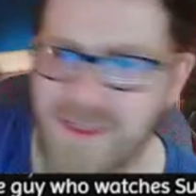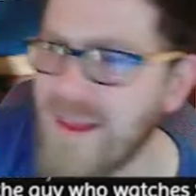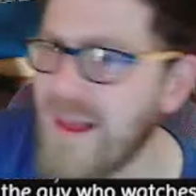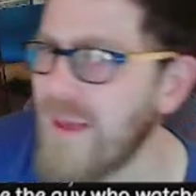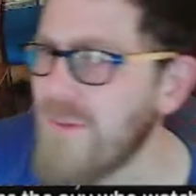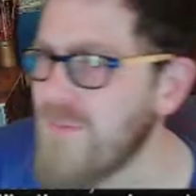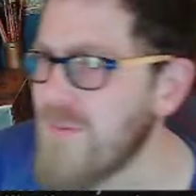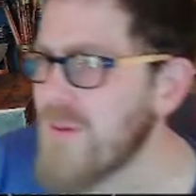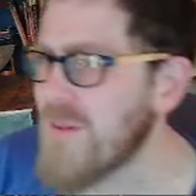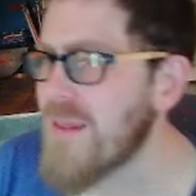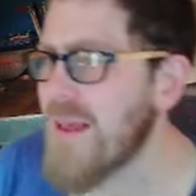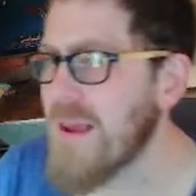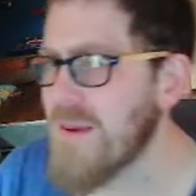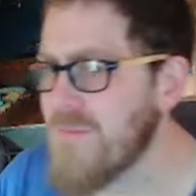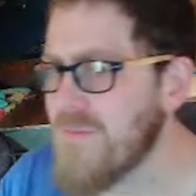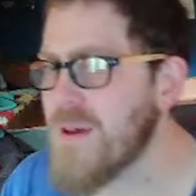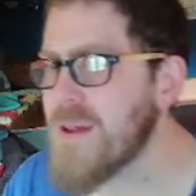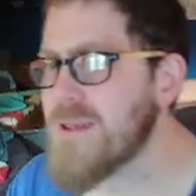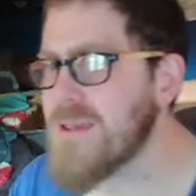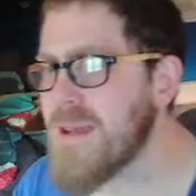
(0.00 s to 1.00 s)
I feel like
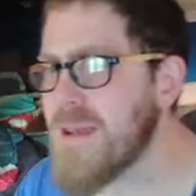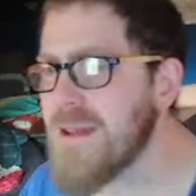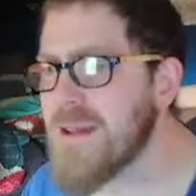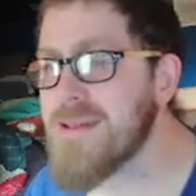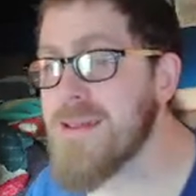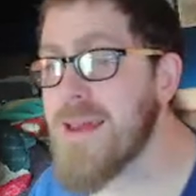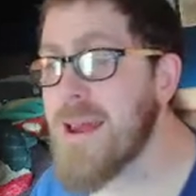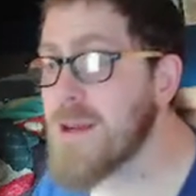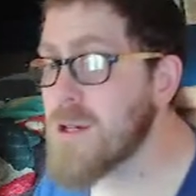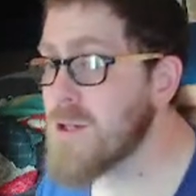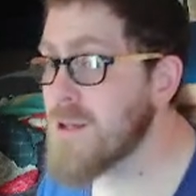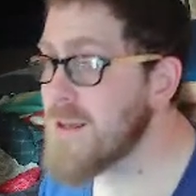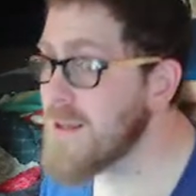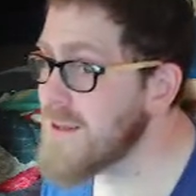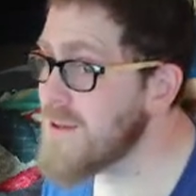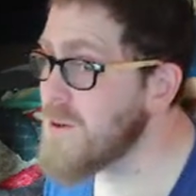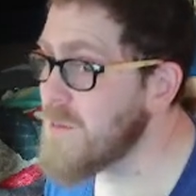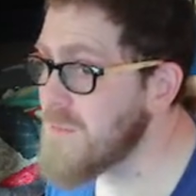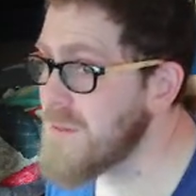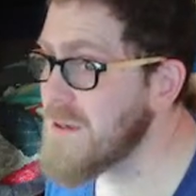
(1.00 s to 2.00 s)
13 is actually a
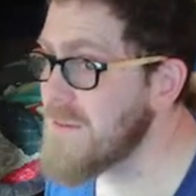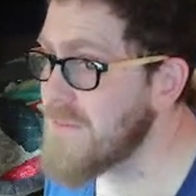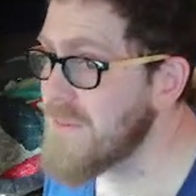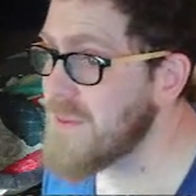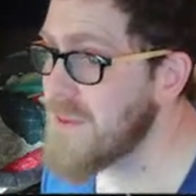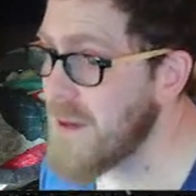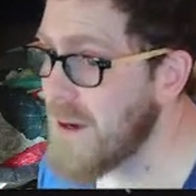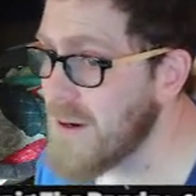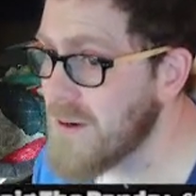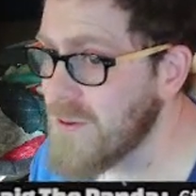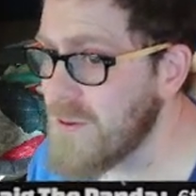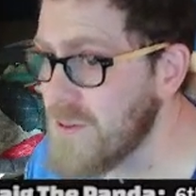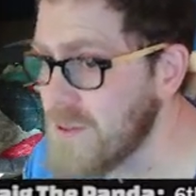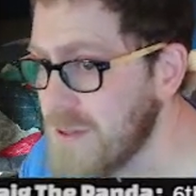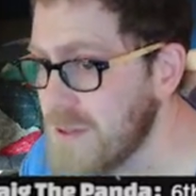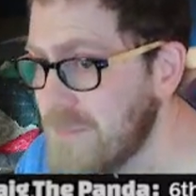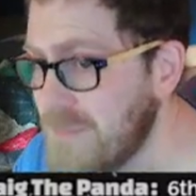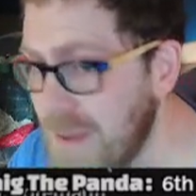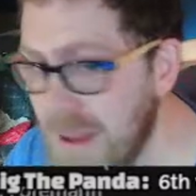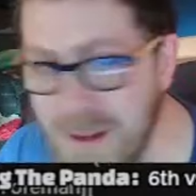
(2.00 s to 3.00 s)
little bit of a dark horse
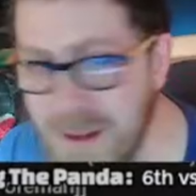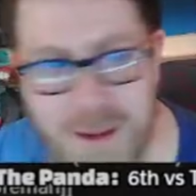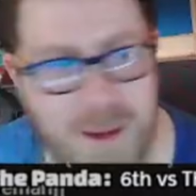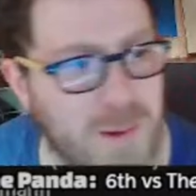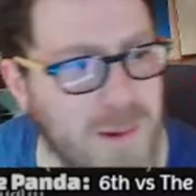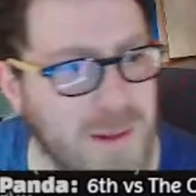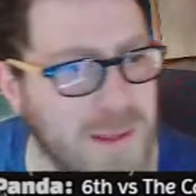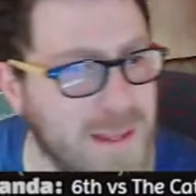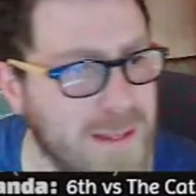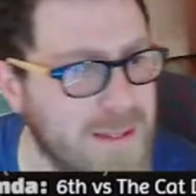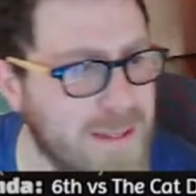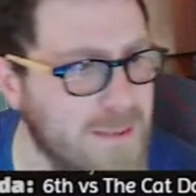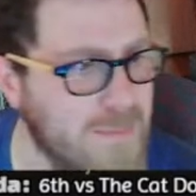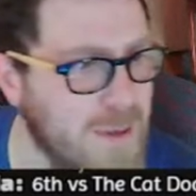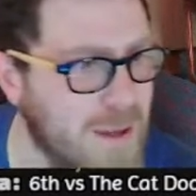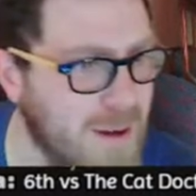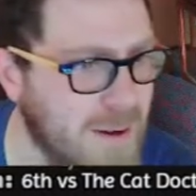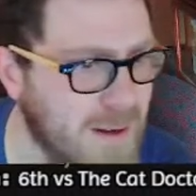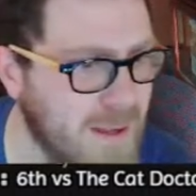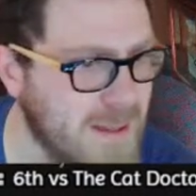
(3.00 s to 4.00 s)
competitor in this, to
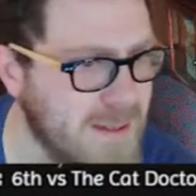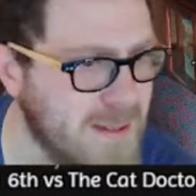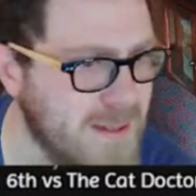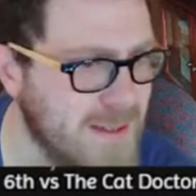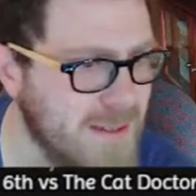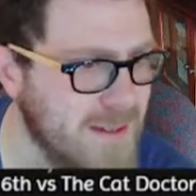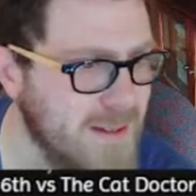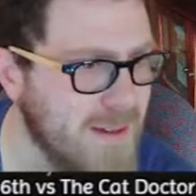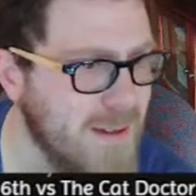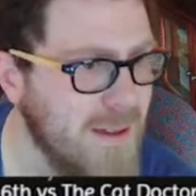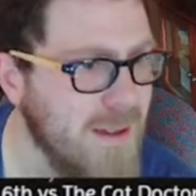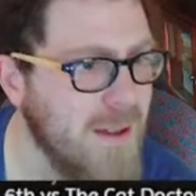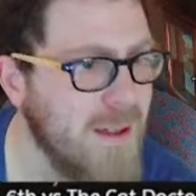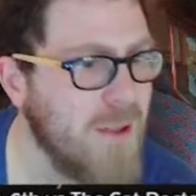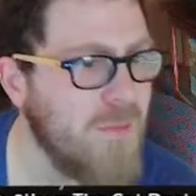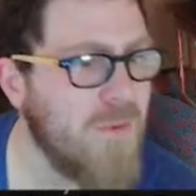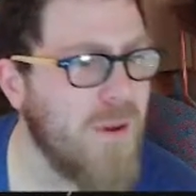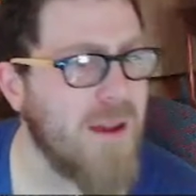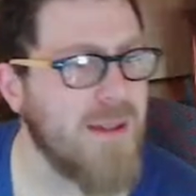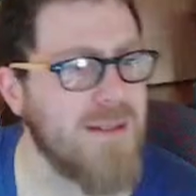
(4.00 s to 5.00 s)
be honest.
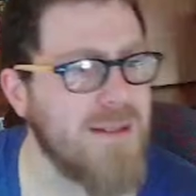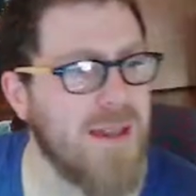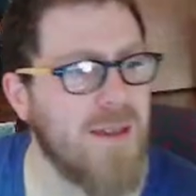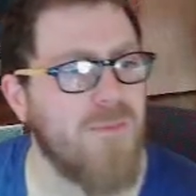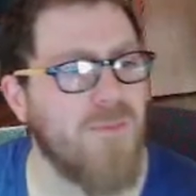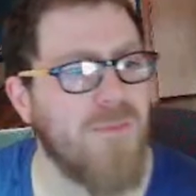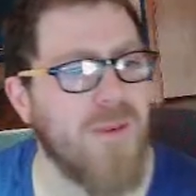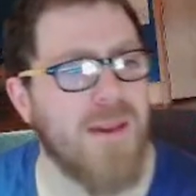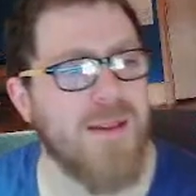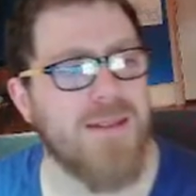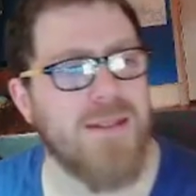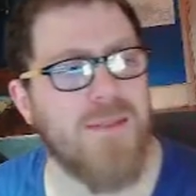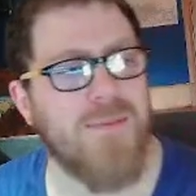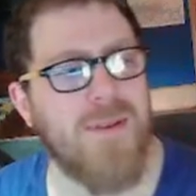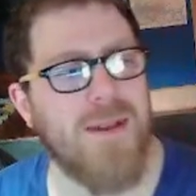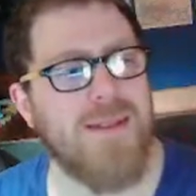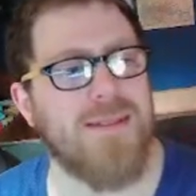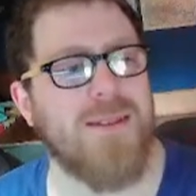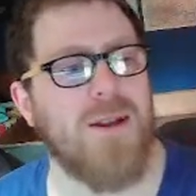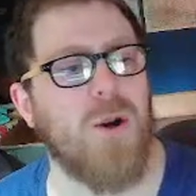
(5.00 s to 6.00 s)
13 thinks of
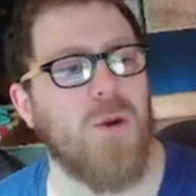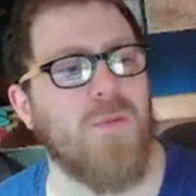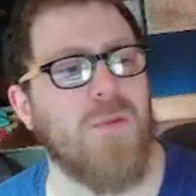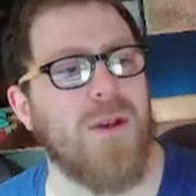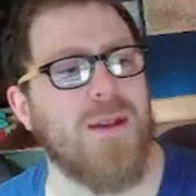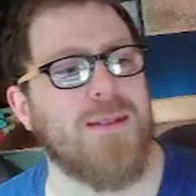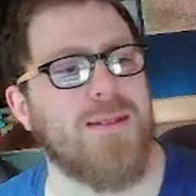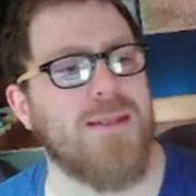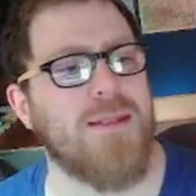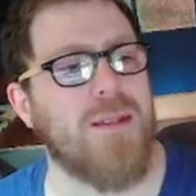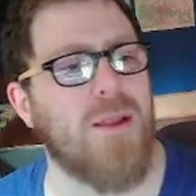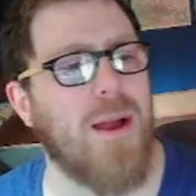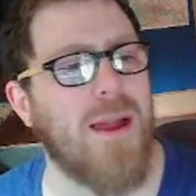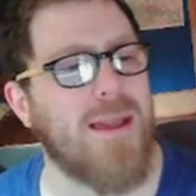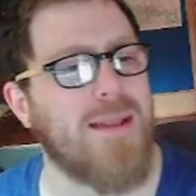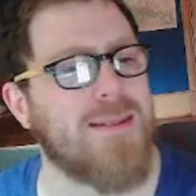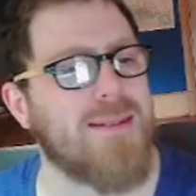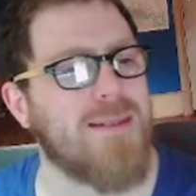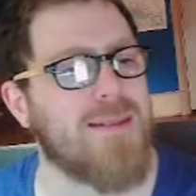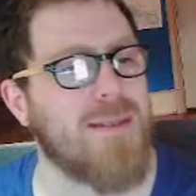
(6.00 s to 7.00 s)
herself as
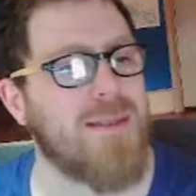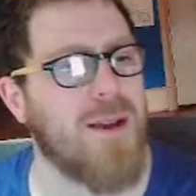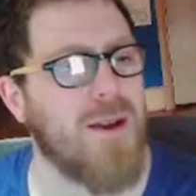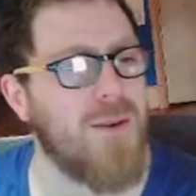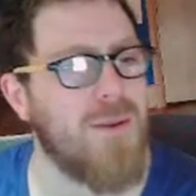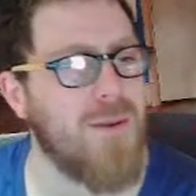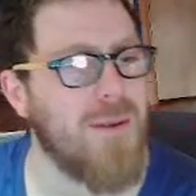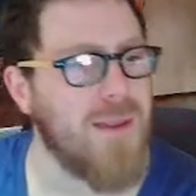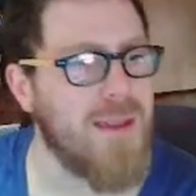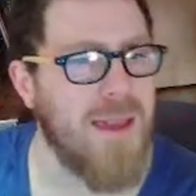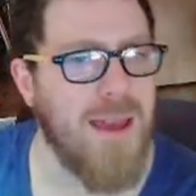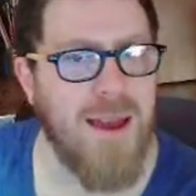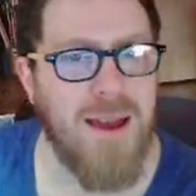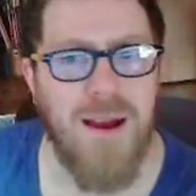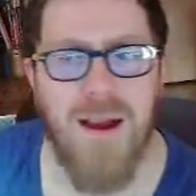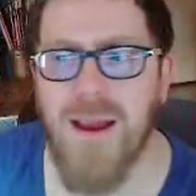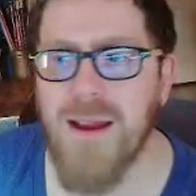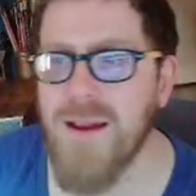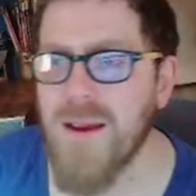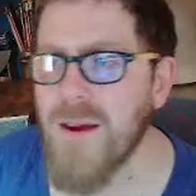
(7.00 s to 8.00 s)
nice, though. Yeah,
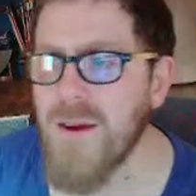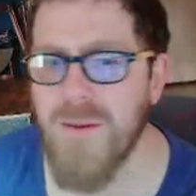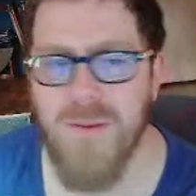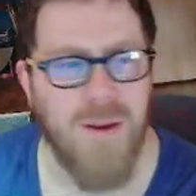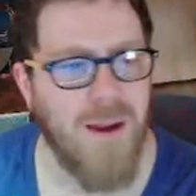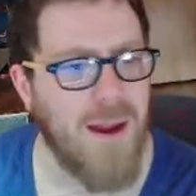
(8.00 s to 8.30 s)
I know,